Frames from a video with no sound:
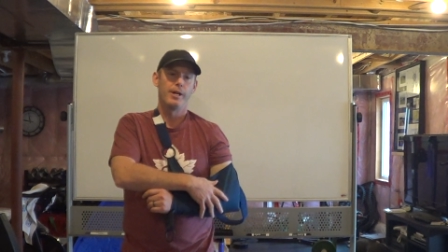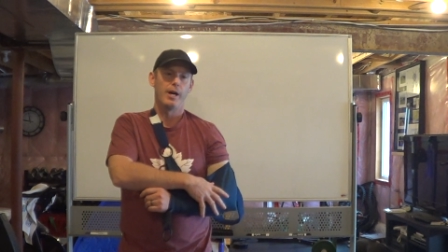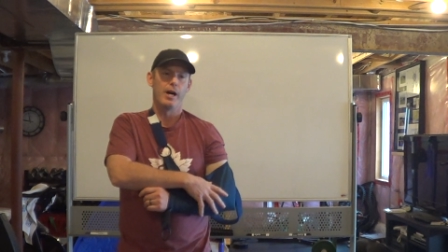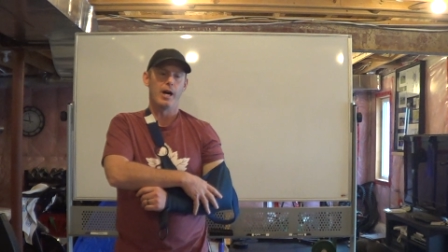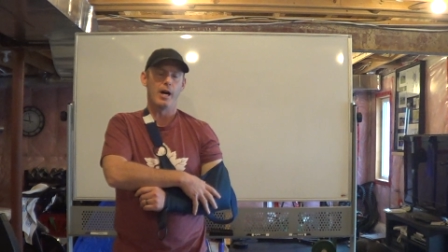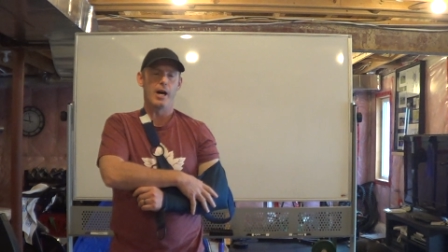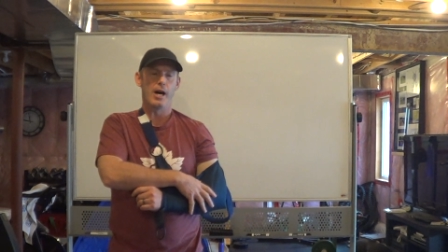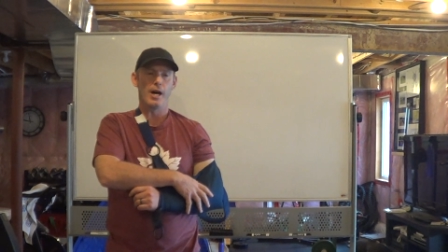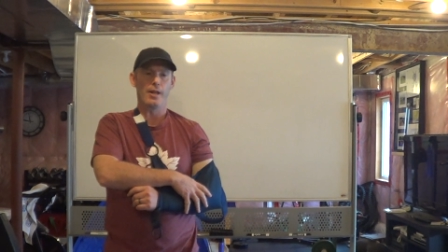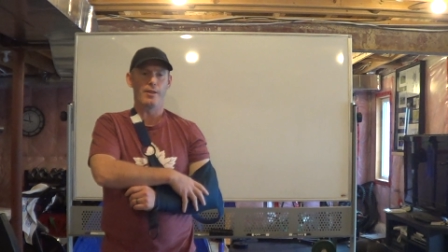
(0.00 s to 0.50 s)

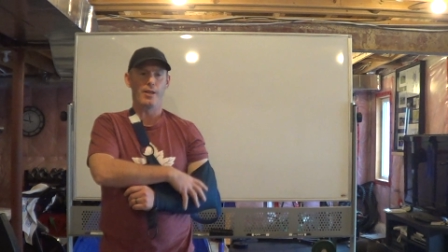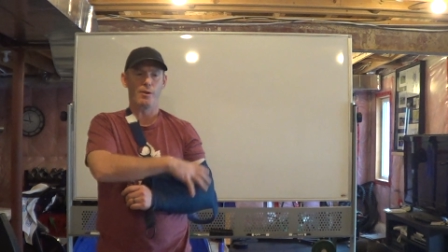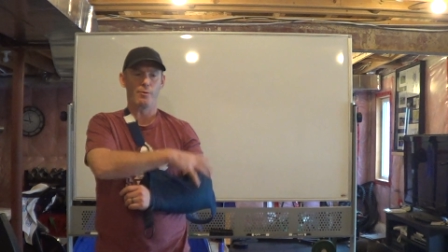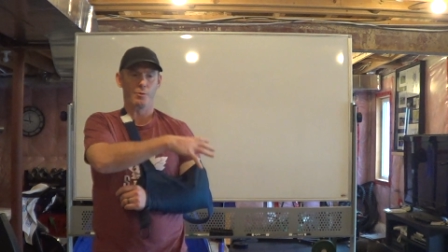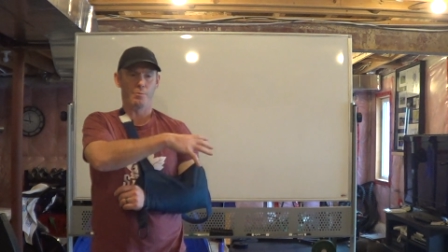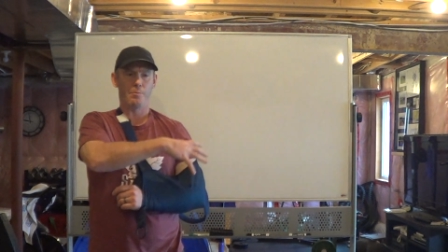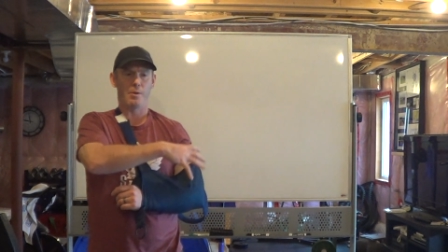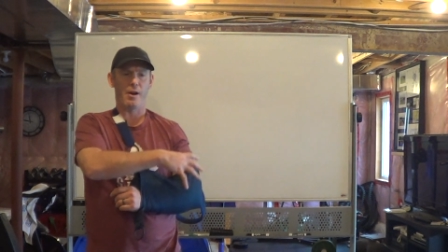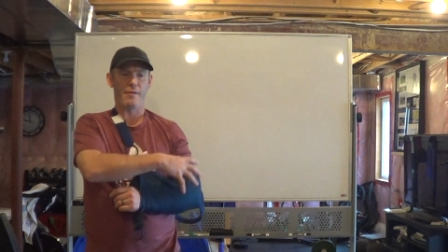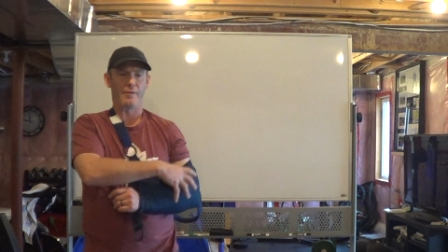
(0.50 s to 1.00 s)
uh, that it was
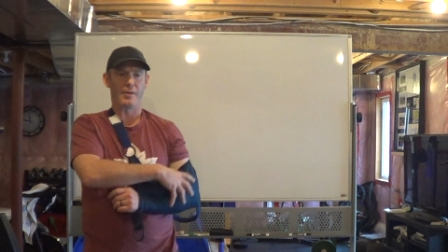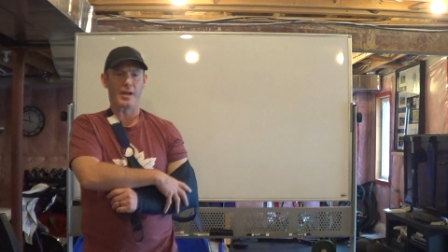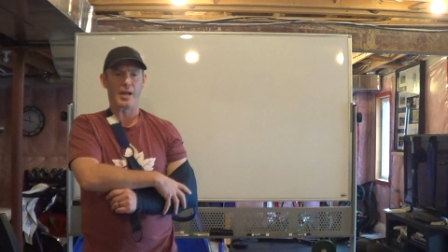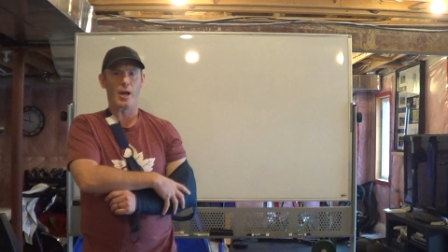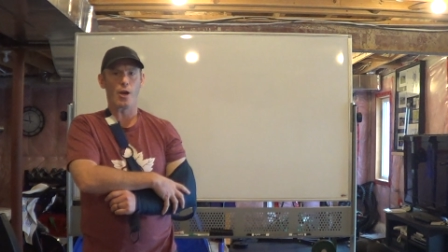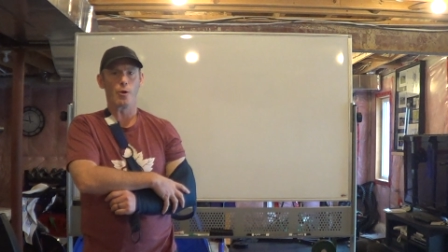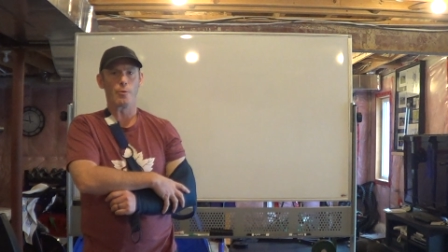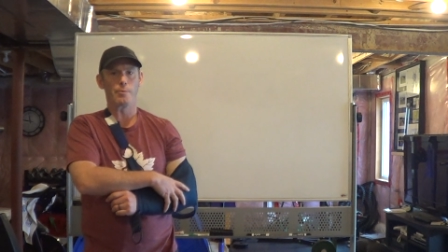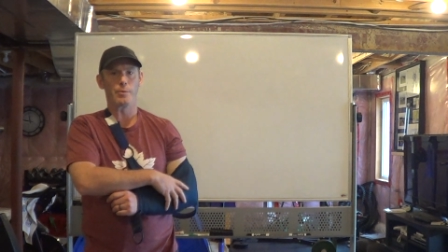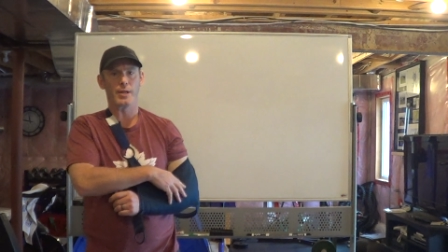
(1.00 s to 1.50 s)
puffing
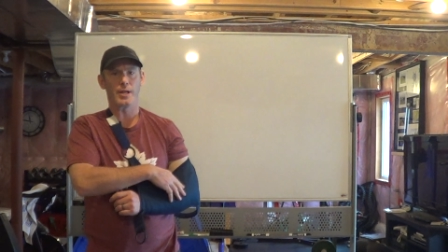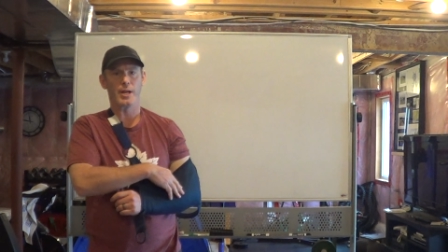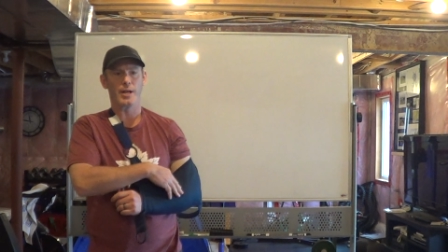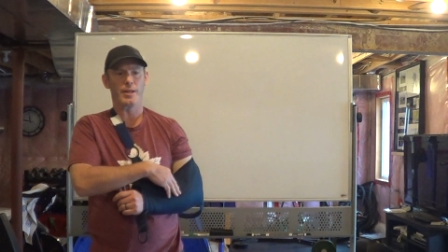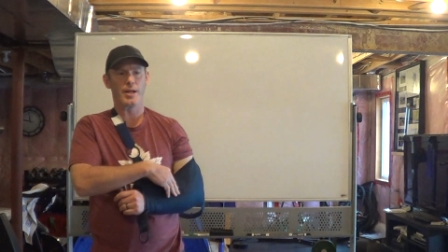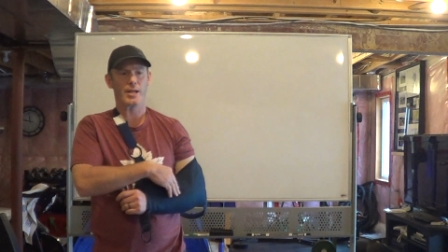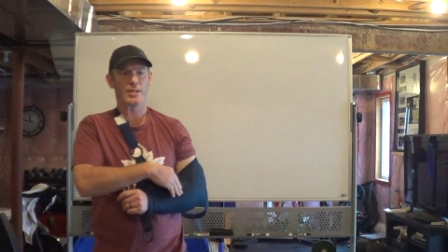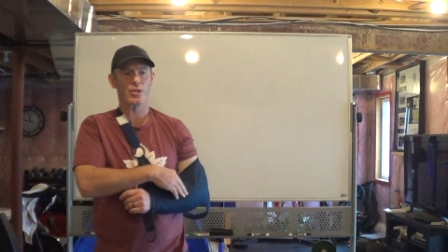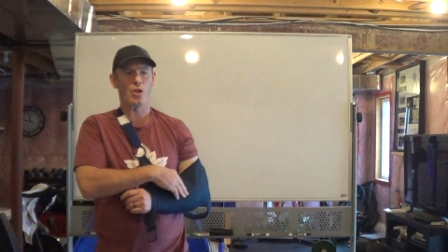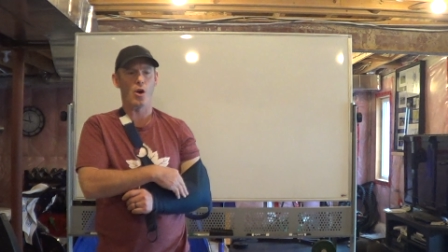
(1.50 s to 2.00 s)
out, but uh,
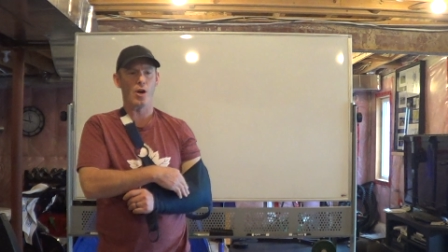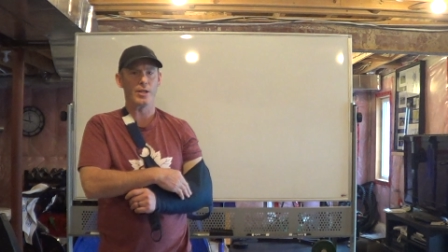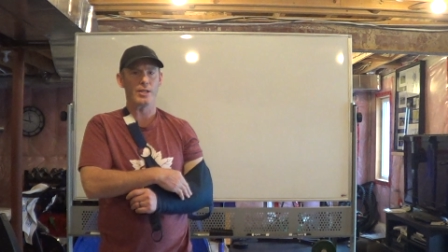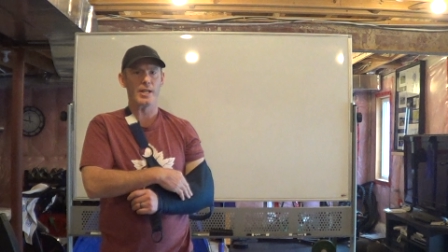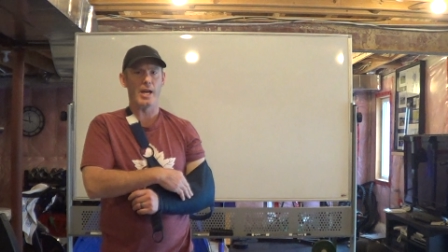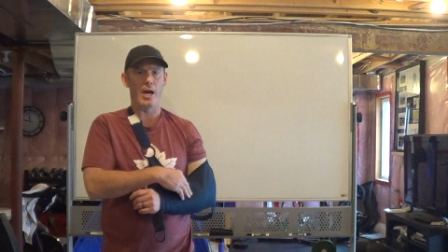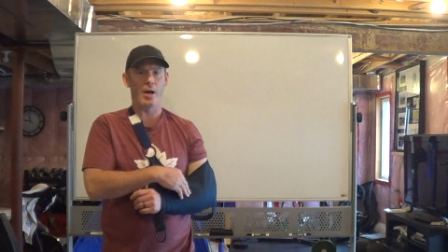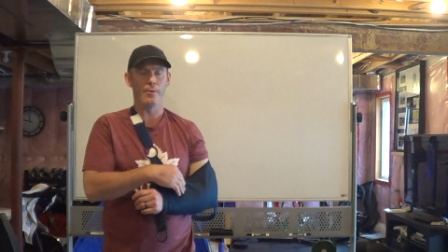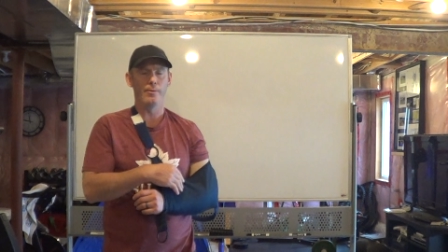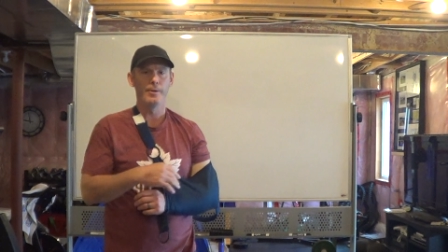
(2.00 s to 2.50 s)
that's gone
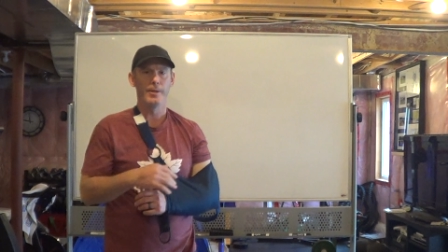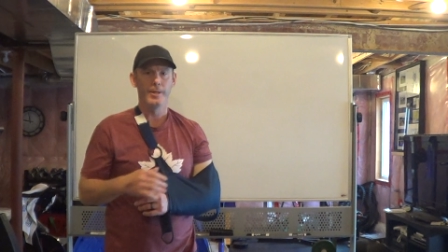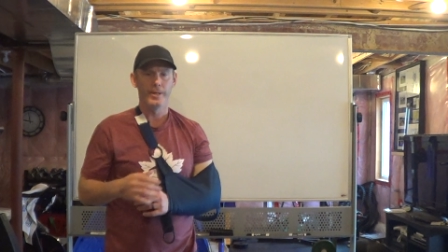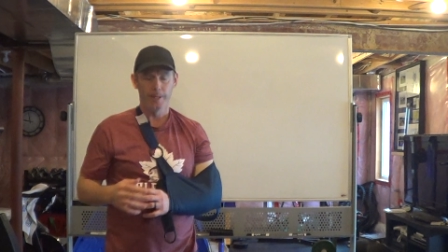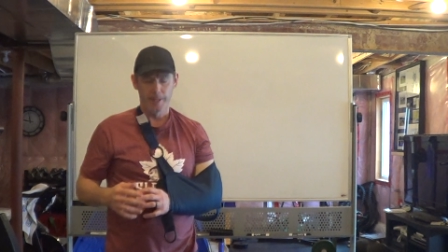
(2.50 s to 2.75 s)
down.